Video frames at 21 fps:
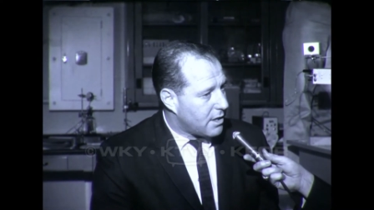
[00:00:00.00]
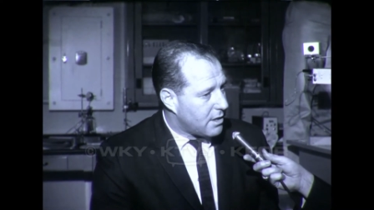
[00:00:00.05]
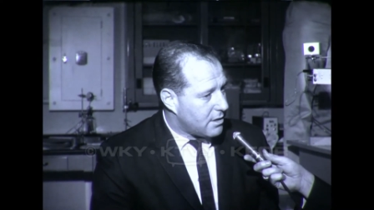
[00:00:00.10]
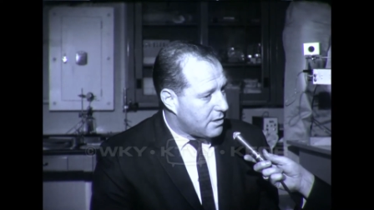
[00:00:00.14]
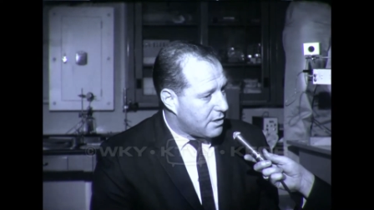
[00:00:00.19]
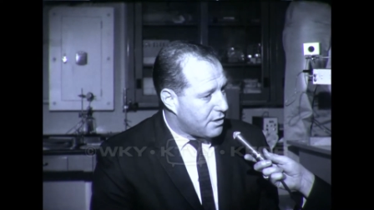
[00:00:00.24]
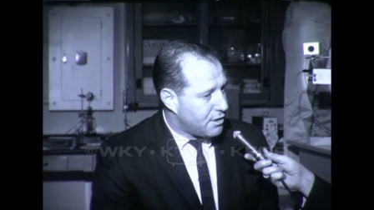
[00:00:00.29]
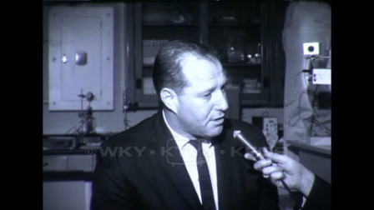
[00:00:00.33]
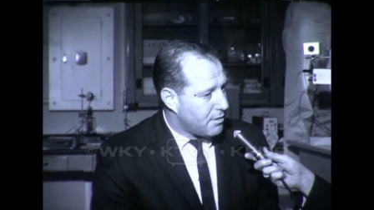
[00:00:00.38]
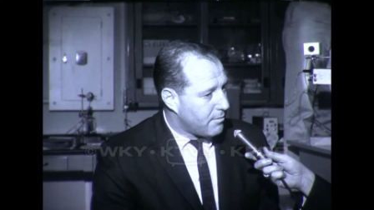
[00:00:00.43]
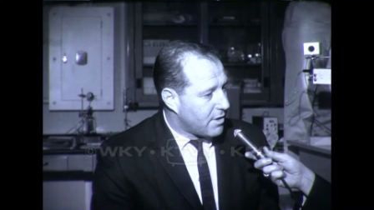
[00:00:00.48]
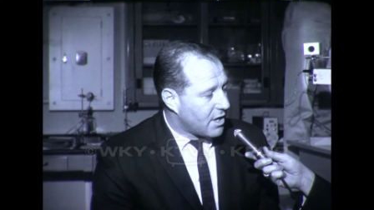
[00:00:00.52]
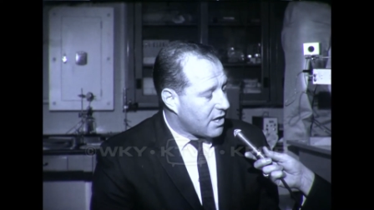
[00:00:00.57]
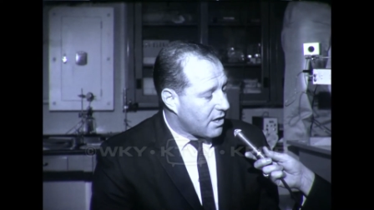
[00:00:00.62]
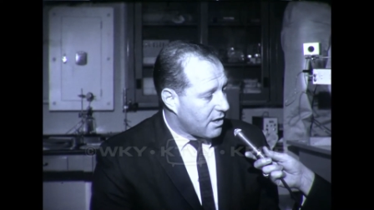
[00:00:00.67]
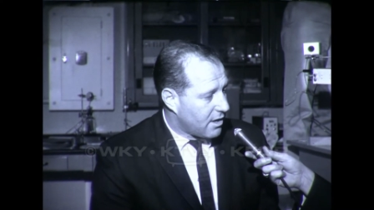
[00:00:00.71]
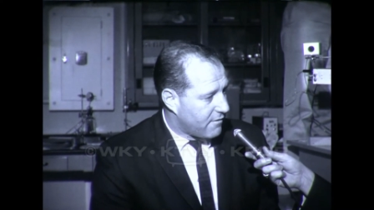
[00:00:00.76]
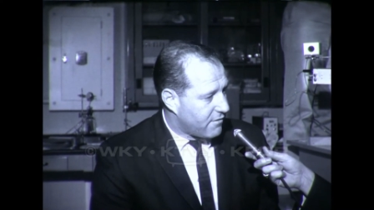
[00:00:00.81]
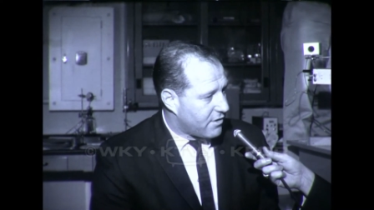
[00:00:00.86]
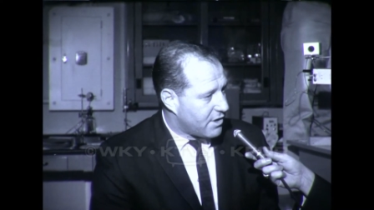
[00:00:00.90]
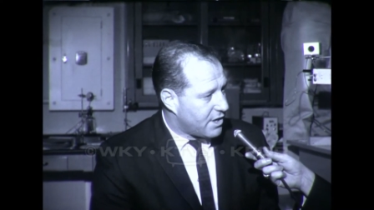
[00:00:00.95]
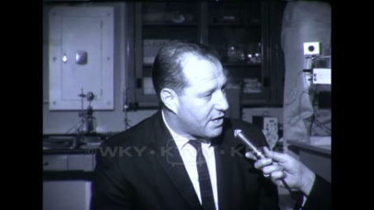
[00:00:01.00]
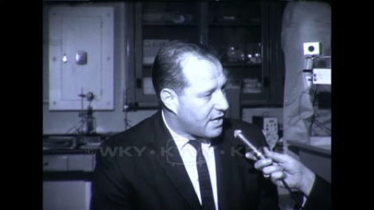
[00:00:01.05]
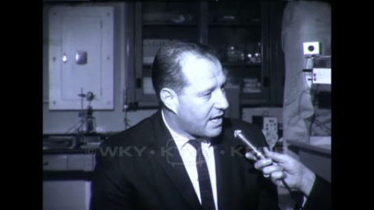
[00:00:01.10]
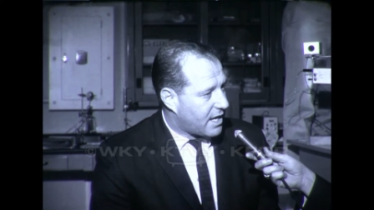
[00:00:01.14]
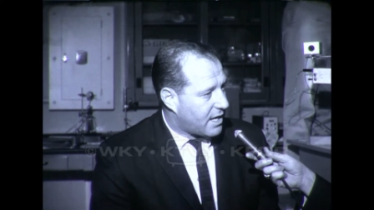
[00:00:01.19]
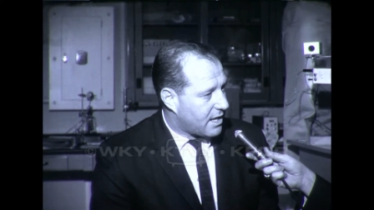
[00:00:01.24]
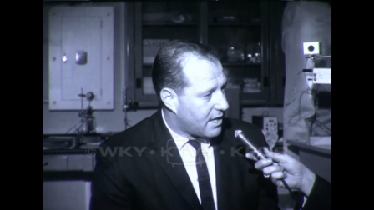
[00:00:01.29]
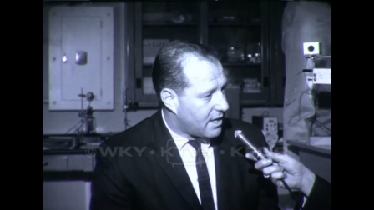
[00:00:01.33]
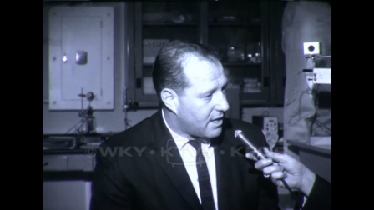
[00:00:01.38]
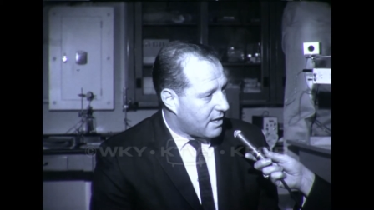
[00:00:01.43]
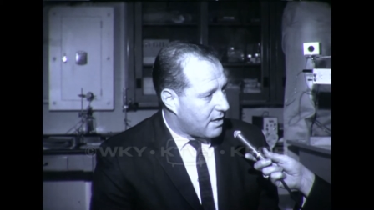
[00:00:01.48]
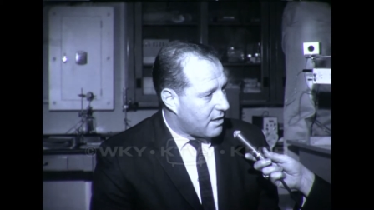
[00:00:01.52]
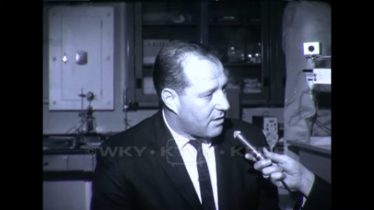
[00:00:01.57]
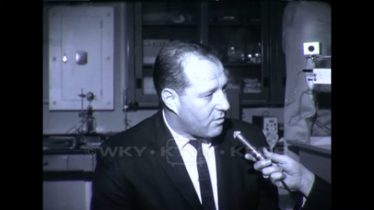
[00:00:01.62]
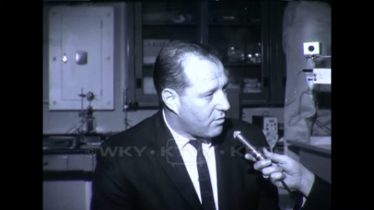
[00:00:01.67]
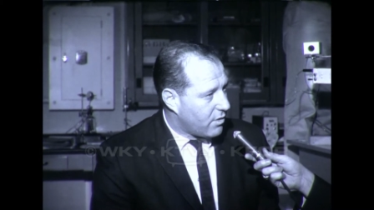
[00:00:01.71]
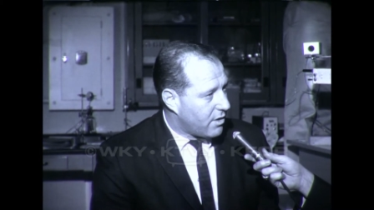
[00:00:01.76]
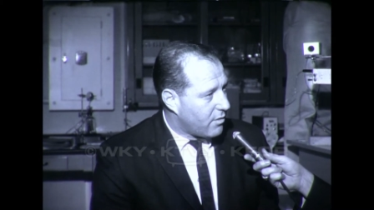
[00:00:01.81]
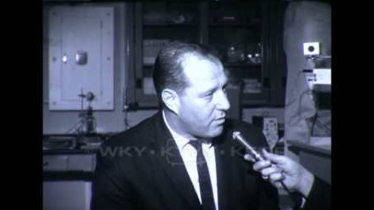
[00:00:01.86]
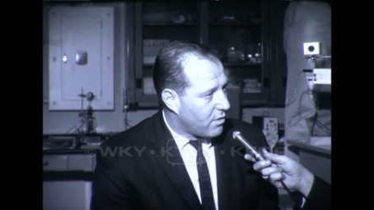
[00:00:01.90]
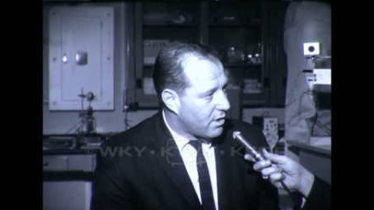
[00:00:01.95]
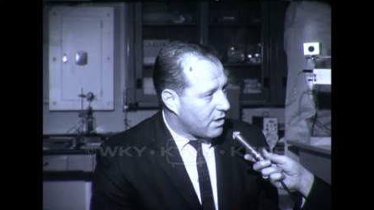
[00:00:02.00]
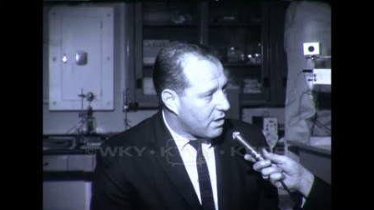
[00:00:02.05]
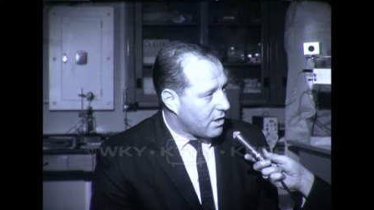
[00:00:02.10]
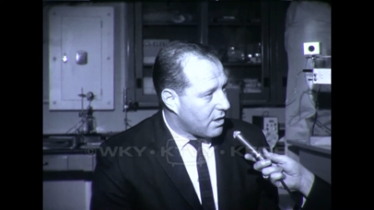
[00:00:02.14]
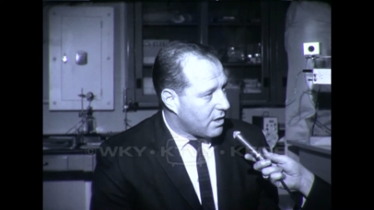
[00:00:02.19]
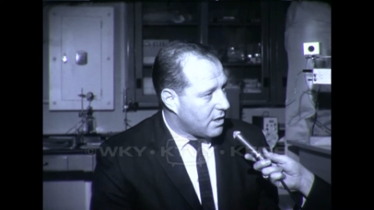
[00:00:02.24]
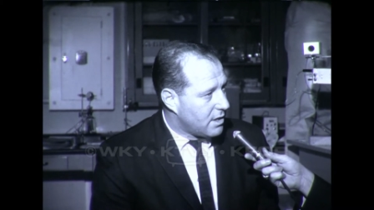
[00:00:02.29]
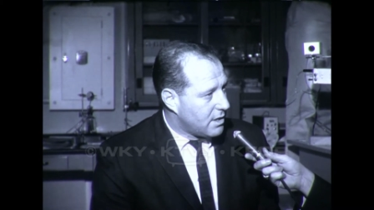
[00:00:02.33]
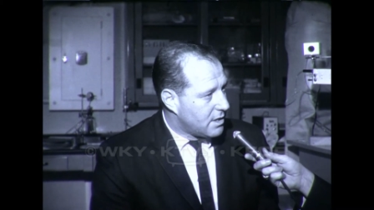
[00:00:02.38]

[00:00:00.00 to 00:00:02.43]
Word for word: in the middle of the decade we will